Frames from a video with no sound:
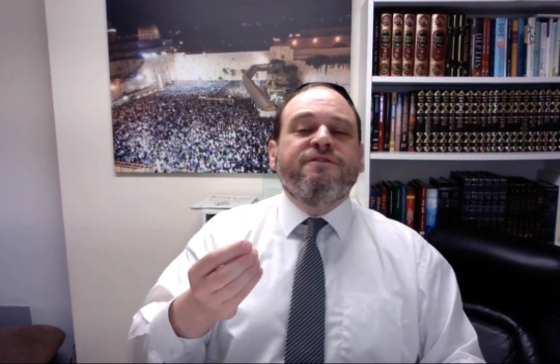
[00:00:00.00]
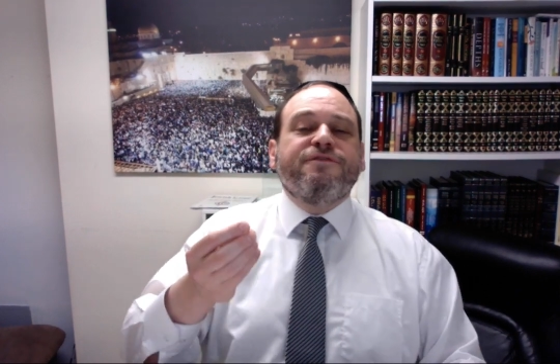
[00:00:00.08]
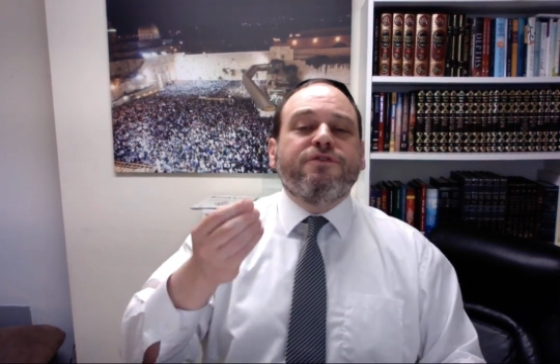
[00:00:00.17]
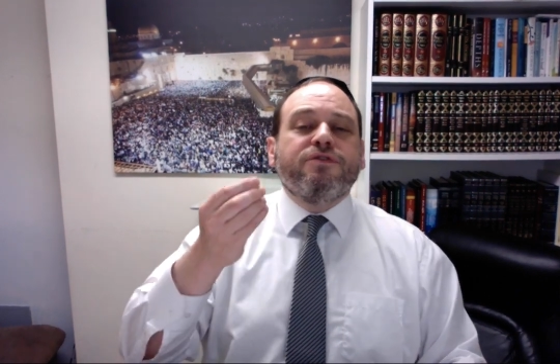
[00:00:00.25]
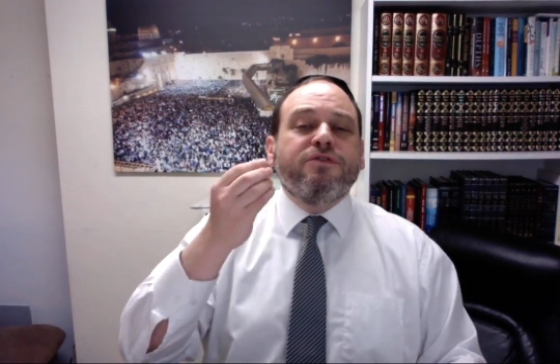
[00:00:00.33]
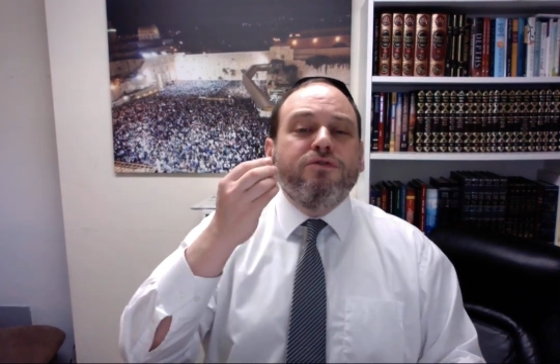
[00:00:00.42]

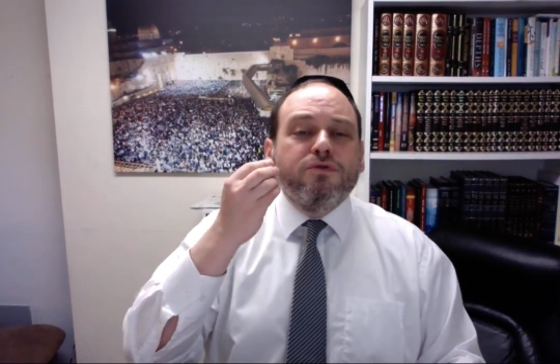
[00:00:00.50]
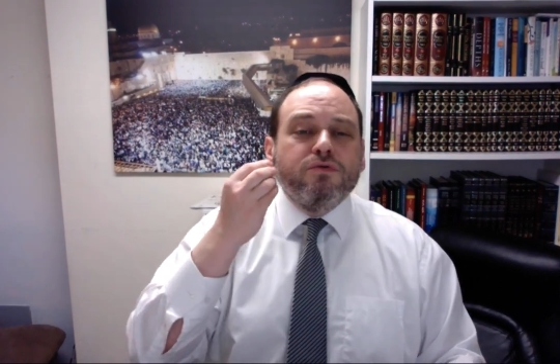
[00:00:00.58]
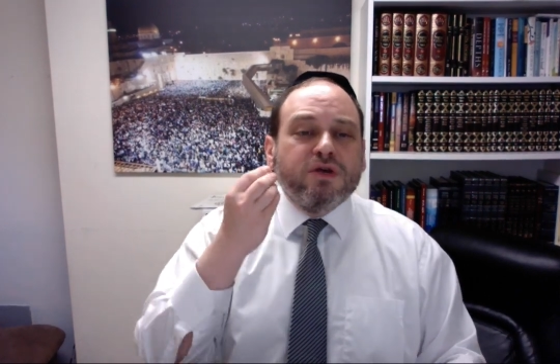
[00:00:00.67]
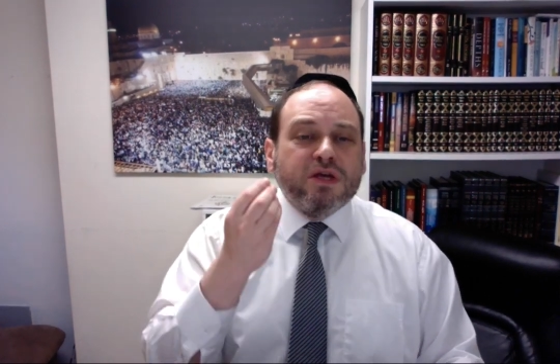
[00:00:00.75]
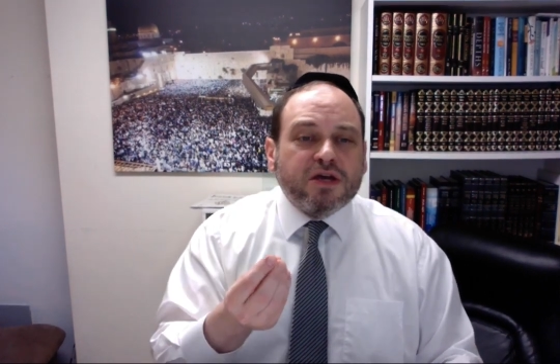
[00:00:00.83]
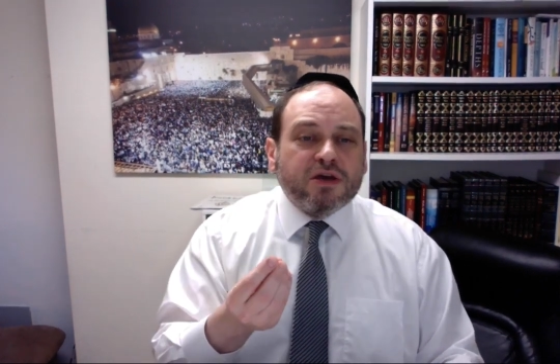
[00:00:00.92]
for the new
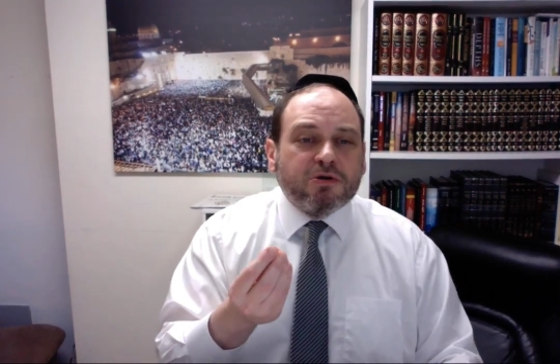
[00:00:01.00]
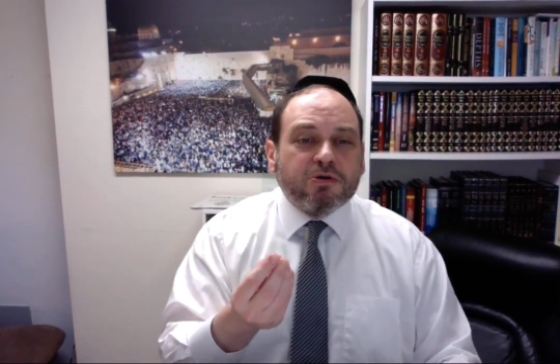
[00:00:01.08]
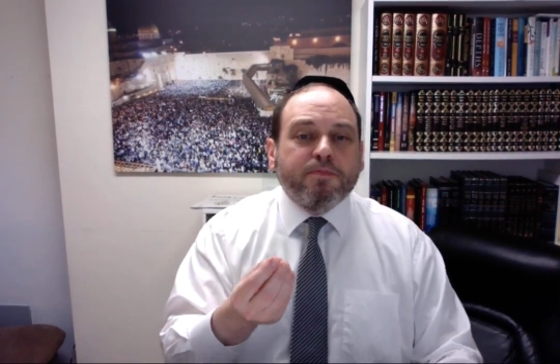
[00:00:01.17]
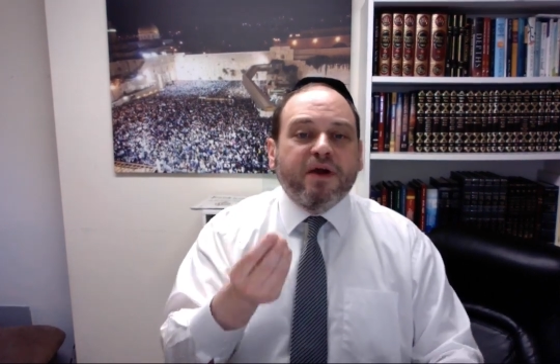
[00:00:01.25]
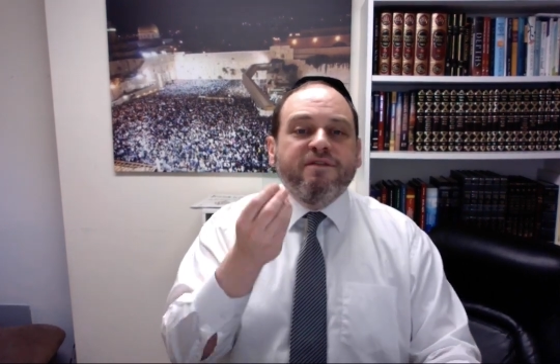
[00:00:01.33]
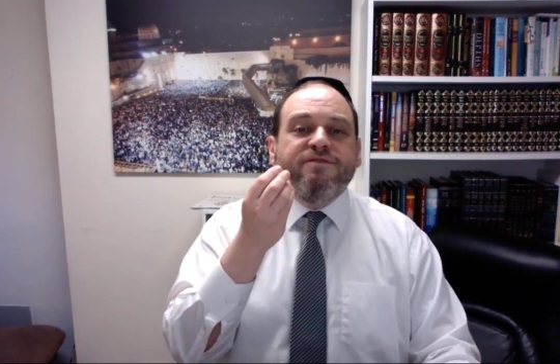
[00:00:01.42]
year
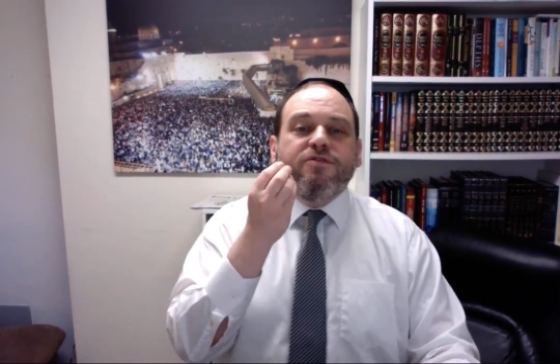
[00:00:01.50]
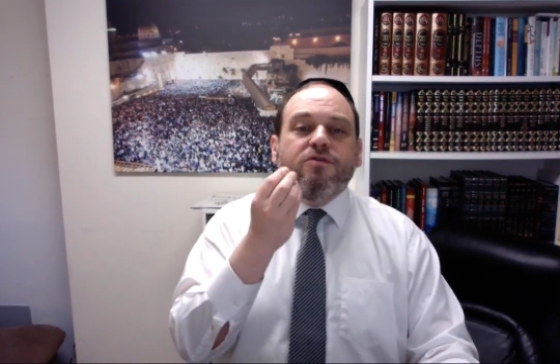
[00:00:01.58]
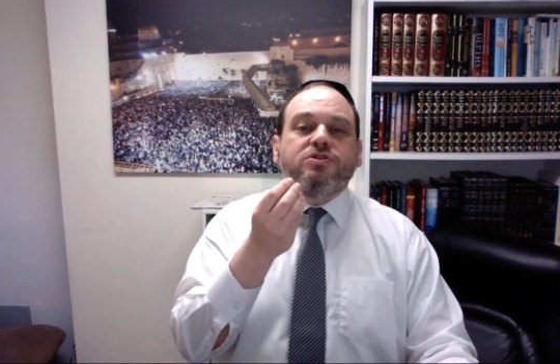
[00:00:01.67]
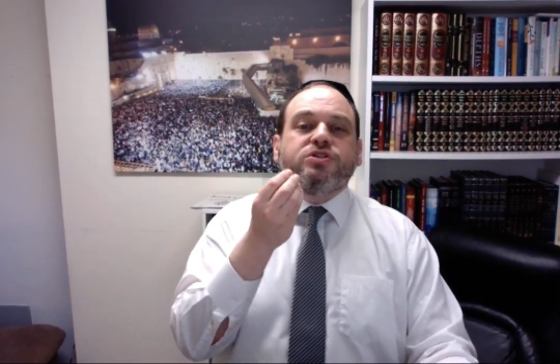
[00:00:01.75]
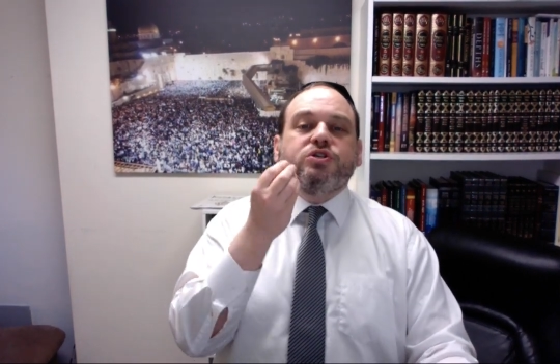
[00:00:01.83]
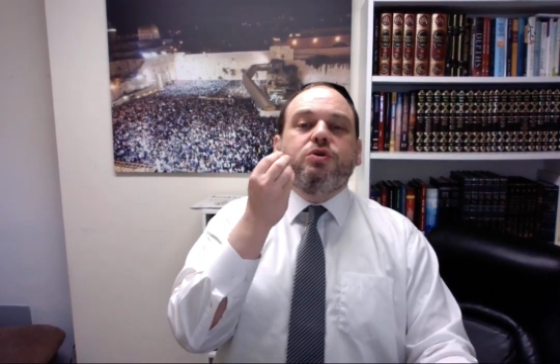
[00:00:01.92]
by
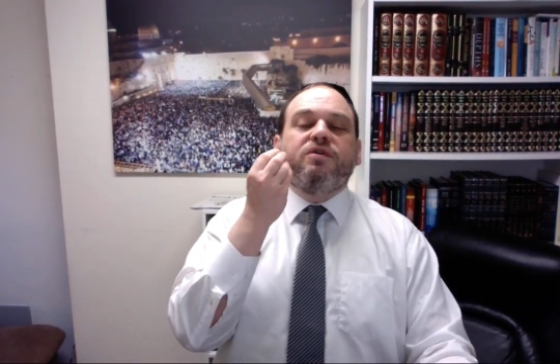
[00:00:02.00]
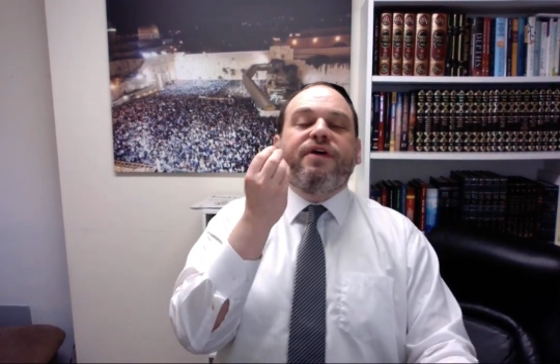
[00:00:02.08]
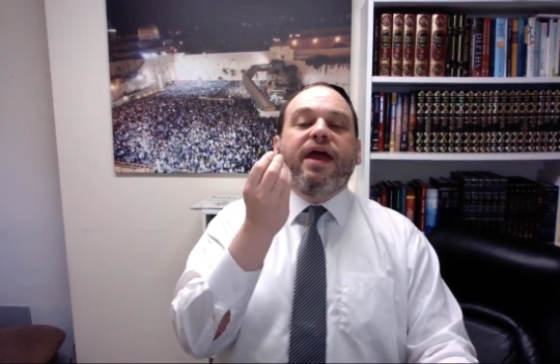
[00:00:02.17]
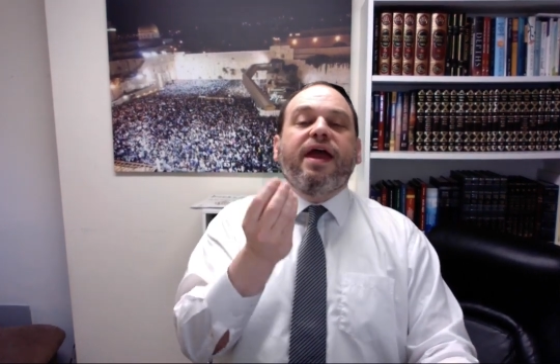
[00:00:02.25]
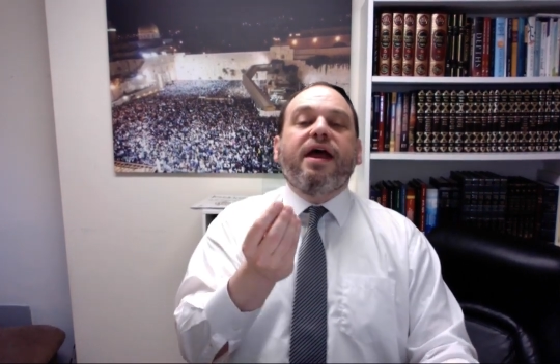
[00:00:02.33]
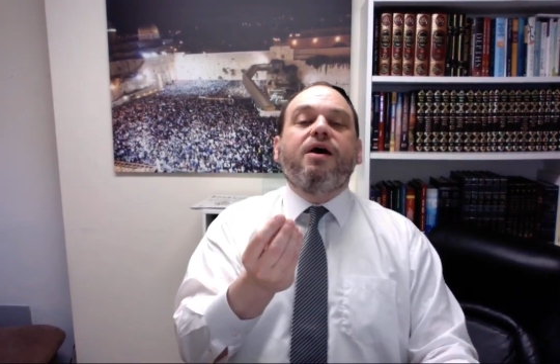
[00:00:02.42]
virtue of
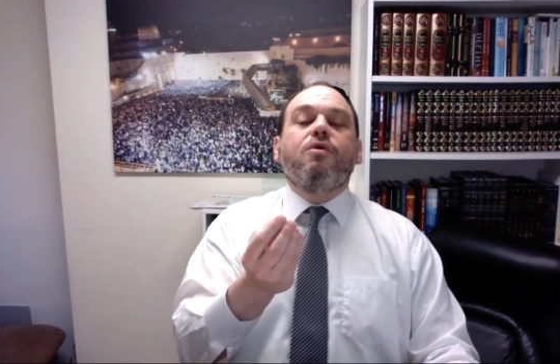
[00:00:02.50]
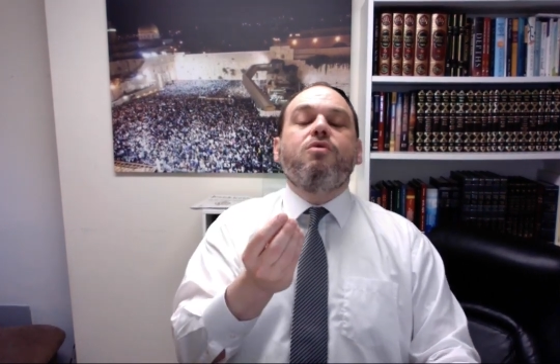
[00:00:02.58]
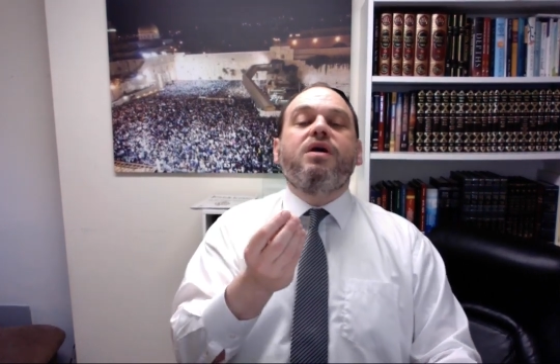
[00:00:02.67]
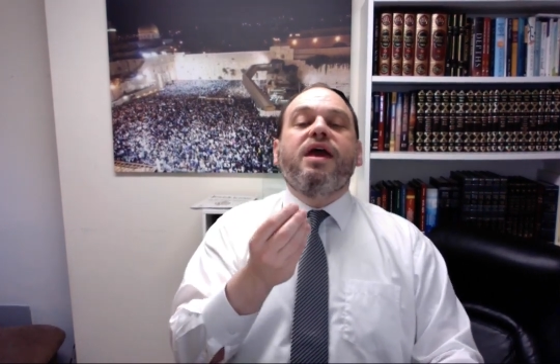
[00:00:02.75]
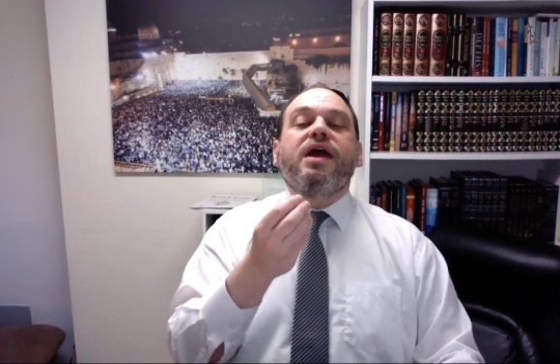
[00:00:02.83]
how